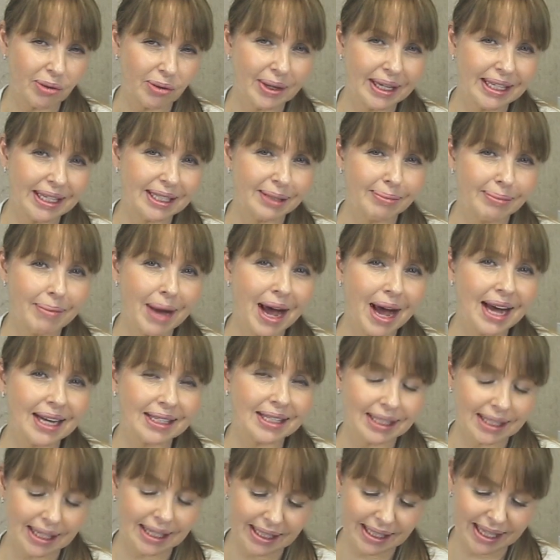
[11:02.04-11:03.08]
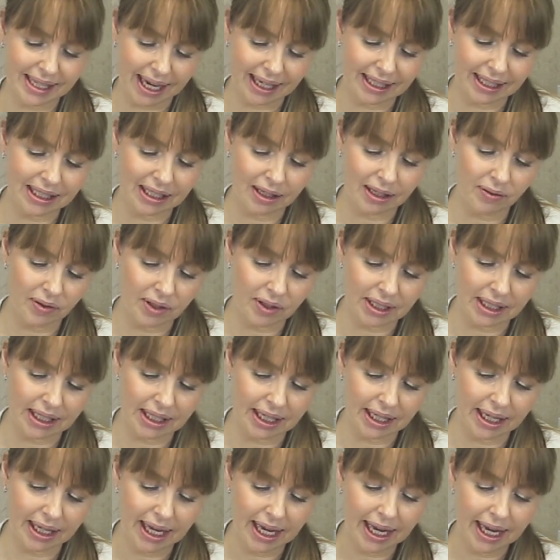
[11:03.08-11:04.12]
his mask, his
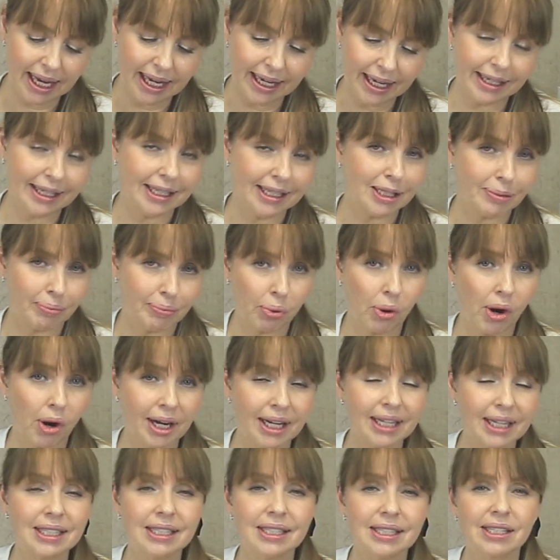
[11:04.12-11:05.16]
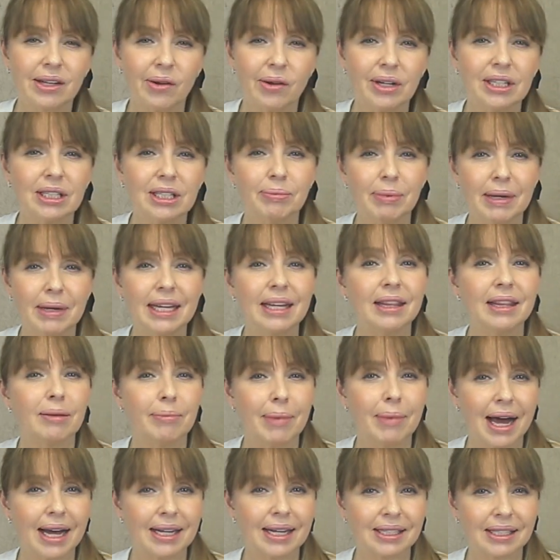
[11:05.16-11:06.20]
activity in his product is going to be in the
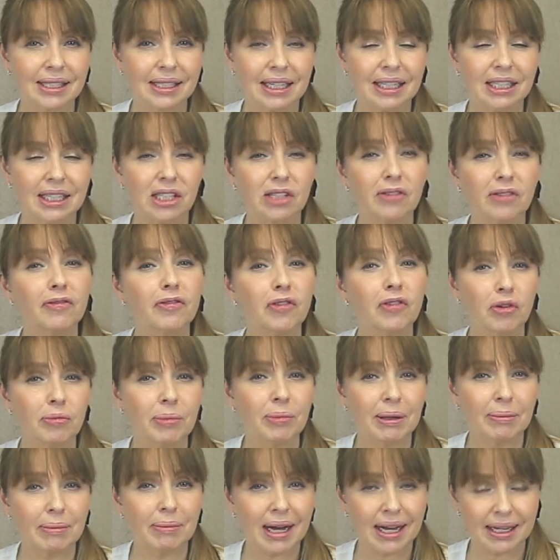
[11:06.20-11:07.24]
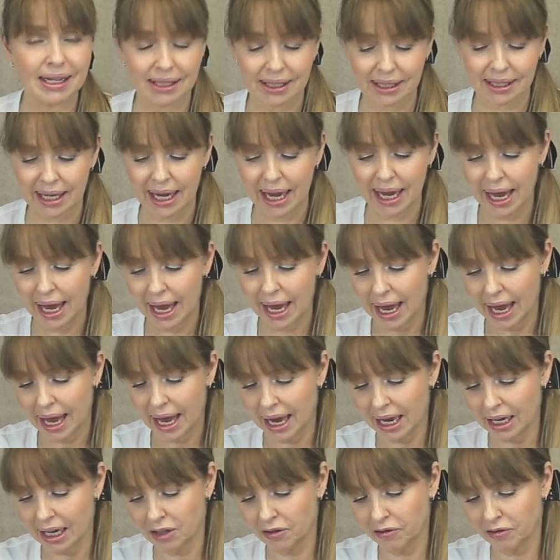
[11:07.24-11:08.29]
mask, and it's a firming mask.
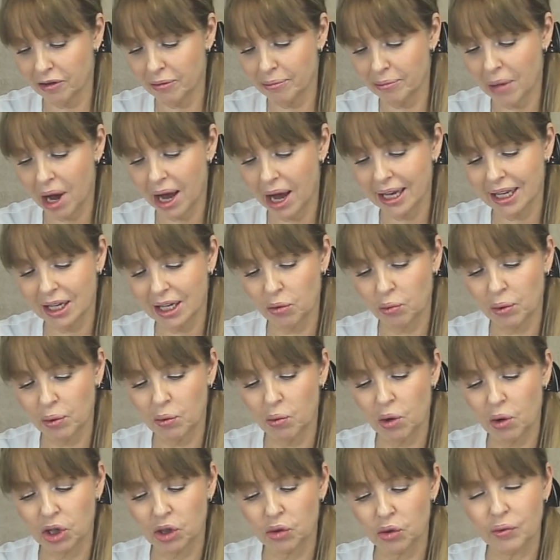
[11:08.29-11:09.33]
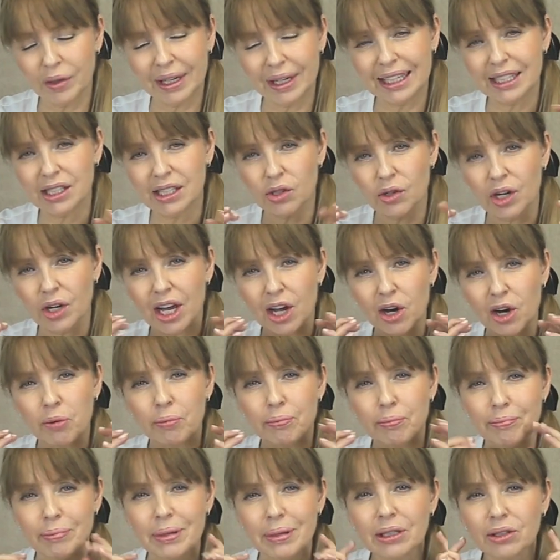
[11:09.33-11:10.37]
And for Micah, we want to really sort of
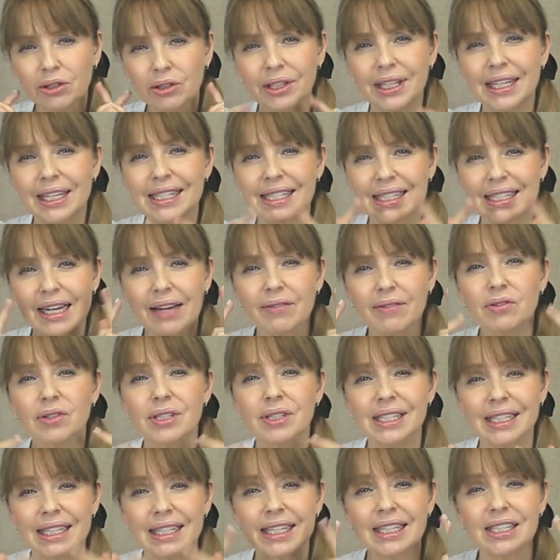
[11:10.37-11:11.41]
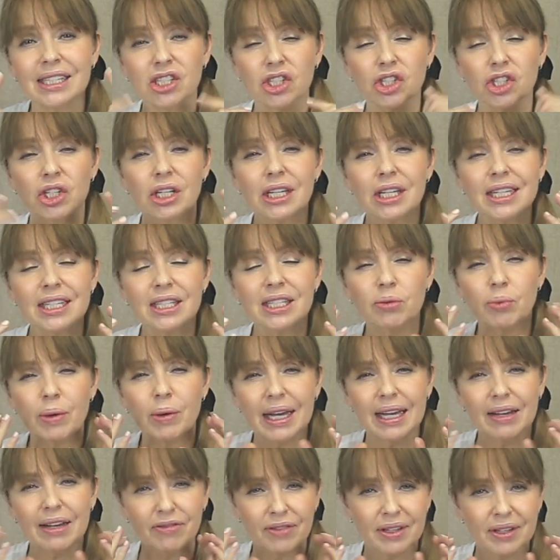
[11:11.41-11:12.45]
help build these levels in his cheeks where
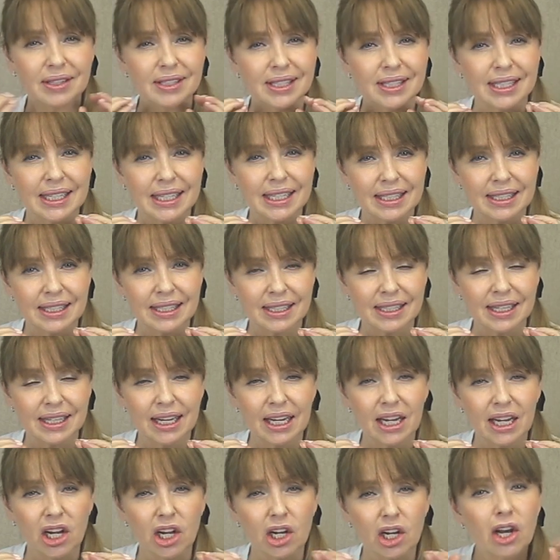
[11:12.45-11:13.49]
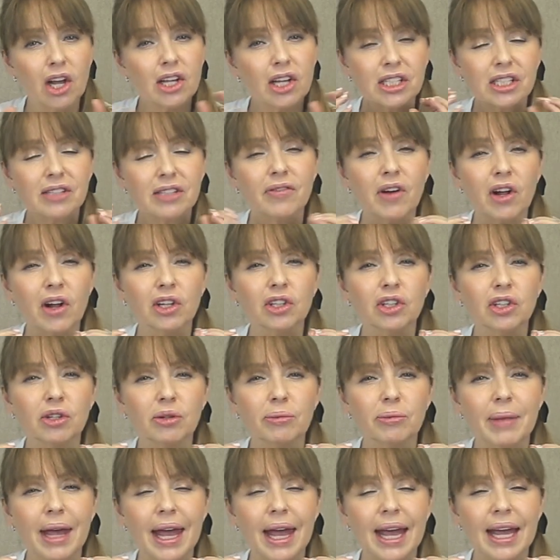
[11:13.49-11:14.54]
he feels he's lost
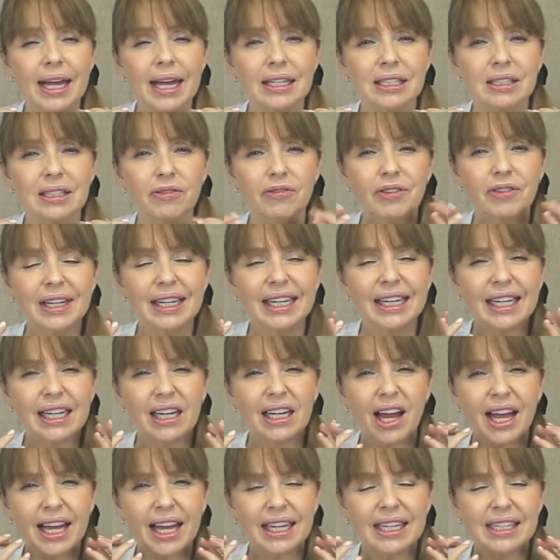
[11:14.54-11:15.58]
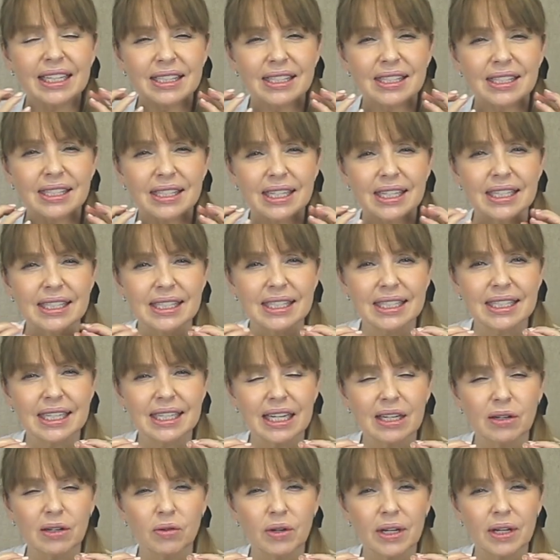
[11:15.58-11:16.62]
volume and feeling like his
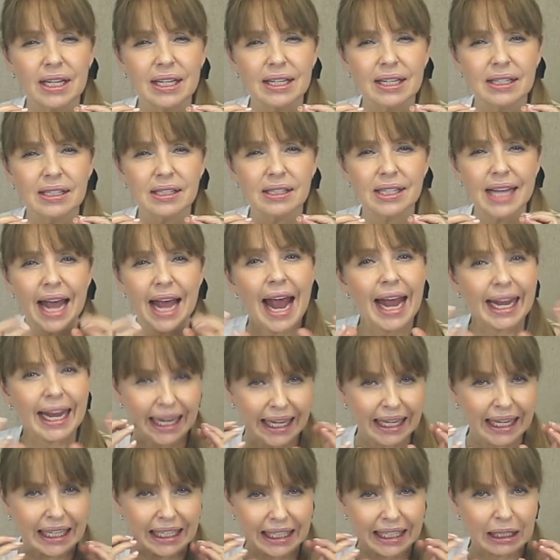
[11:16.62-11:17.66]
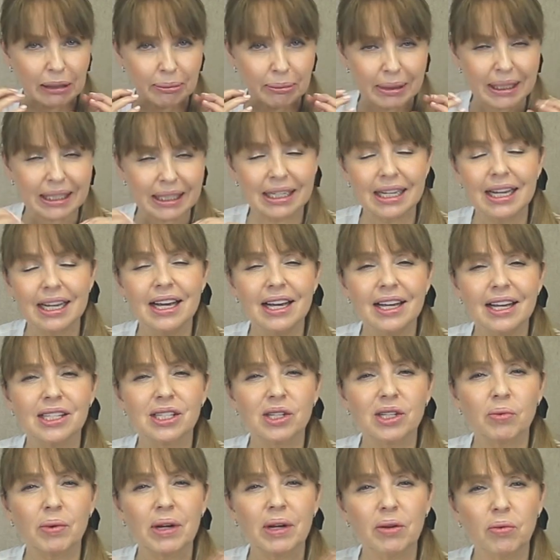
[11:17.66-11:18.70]
skin is hanging a little bit. So
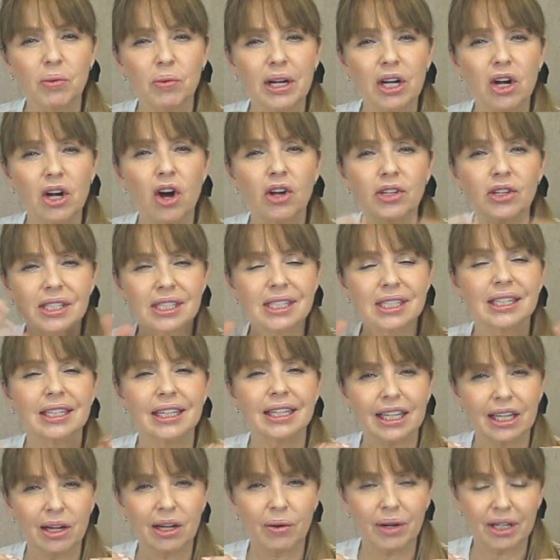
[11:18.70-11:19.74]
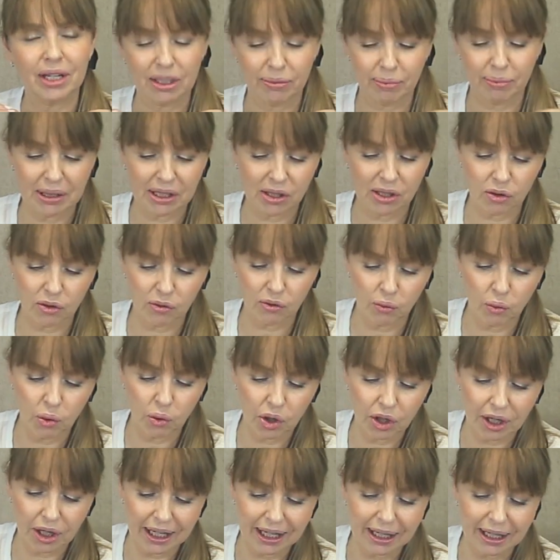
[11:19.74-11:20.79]
we're constantly going to be sort of
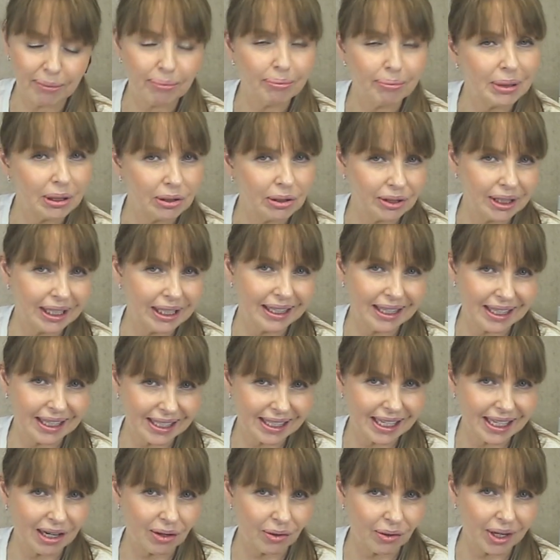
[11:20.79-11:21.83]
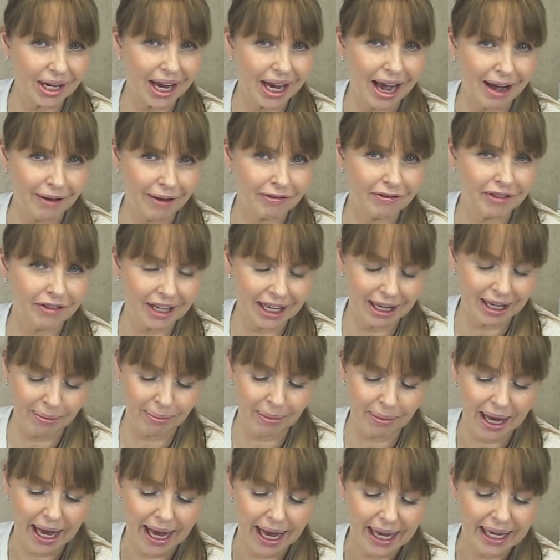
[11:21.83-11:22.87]
working and building this area up for him.
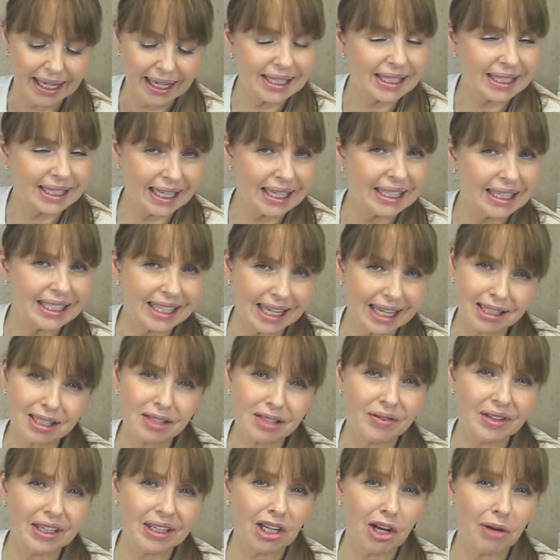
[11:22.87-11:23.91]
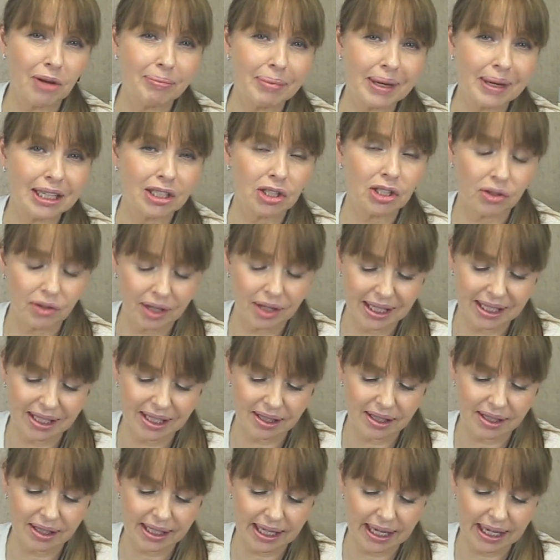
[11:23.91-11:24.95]
His skin does feel a lot better. His
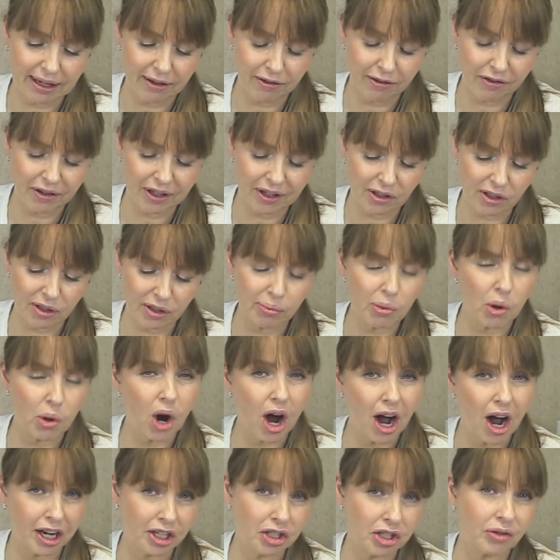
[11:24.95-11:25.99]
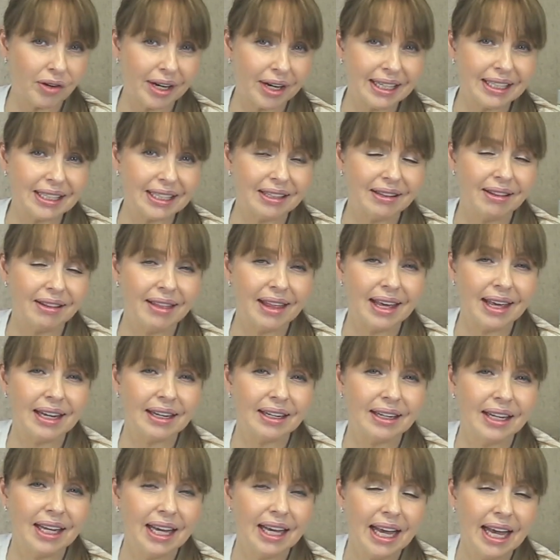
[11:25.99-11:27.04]
skin feels more hydrated
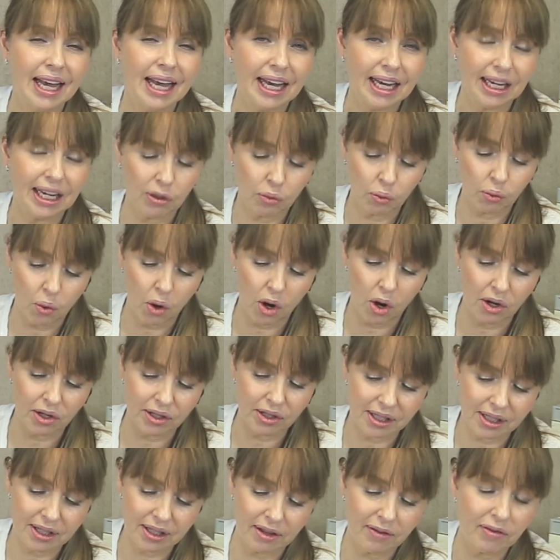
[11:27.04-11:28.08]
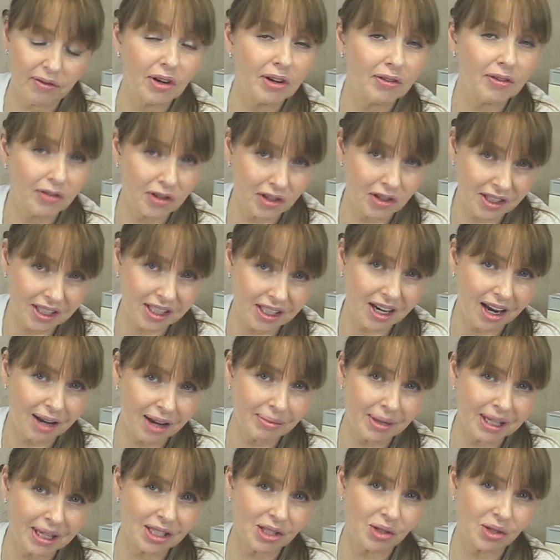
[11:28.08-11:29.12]
than it was the very first time
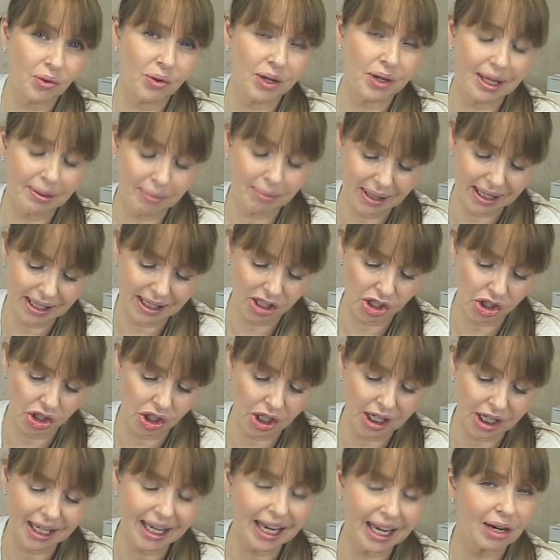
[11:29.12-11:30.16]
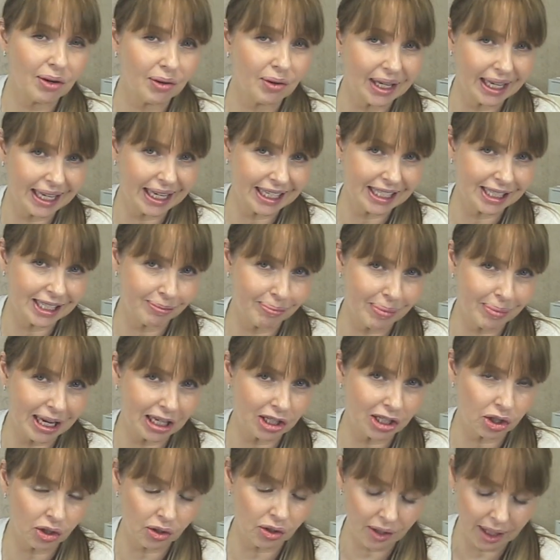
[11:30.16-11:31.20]
I saw him. His cheek area is
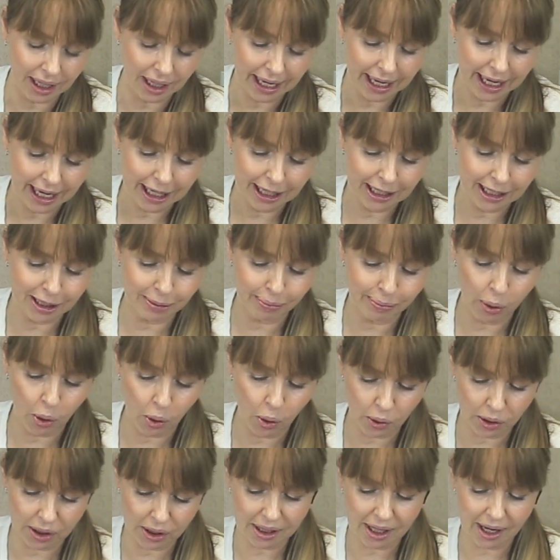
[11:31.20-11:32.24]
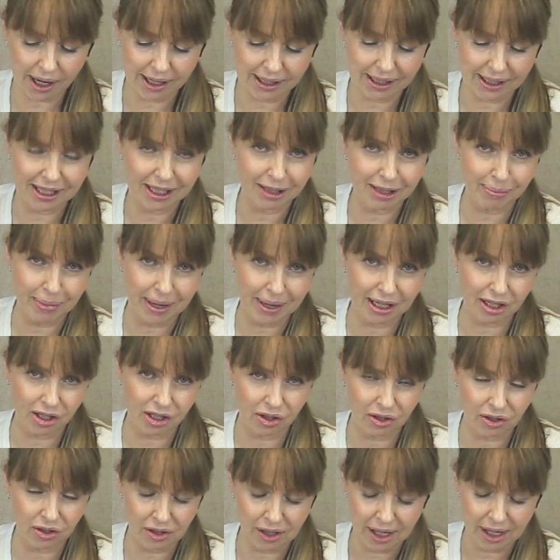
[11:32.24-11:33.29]
better, his pore size is
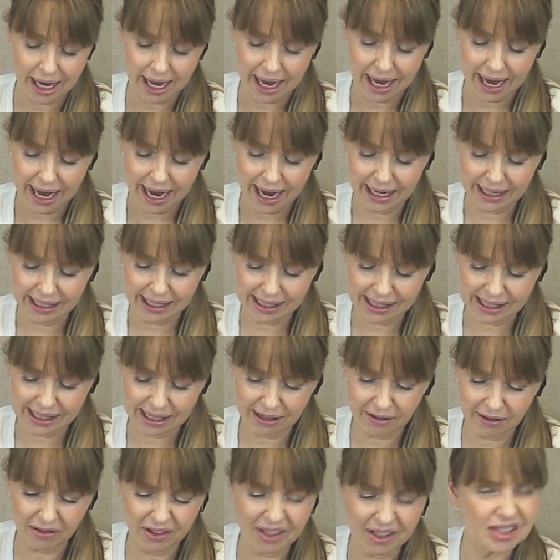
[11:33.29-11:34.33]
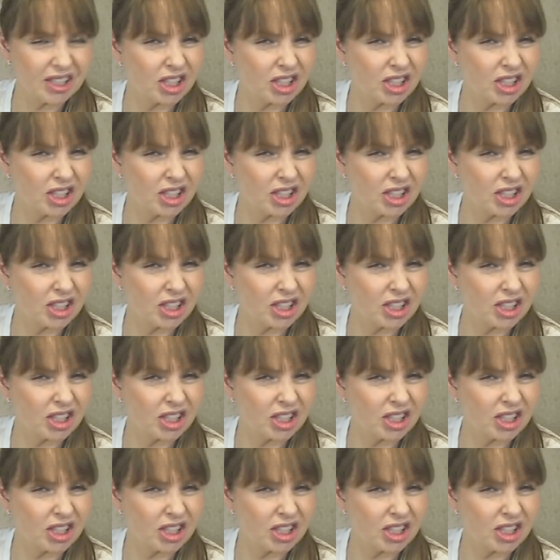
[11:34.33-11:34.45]
better, and his skin feels